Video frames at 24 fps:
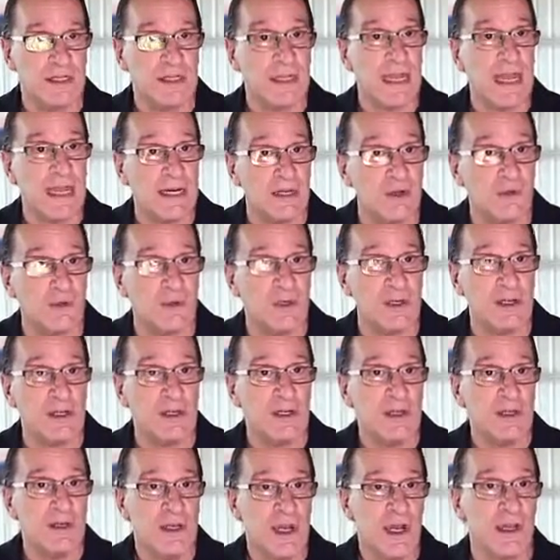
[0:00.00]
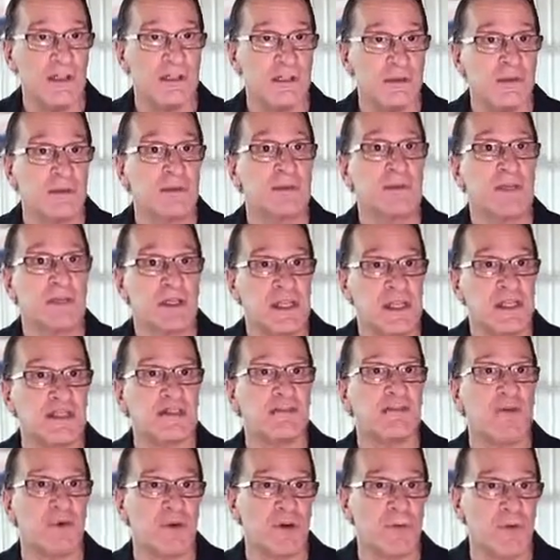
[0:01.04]
category as it gets
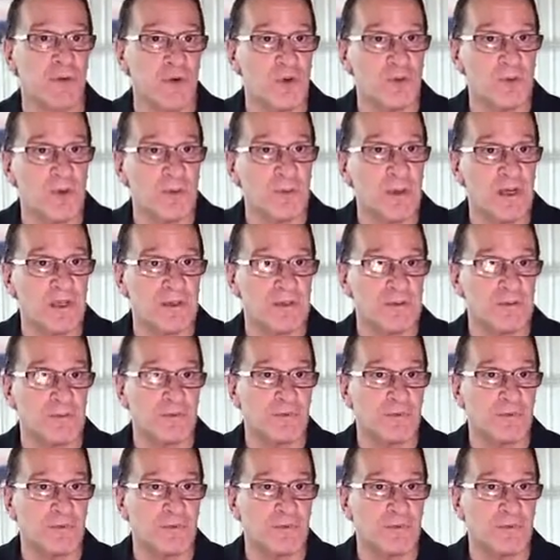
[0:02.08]
more and more momentum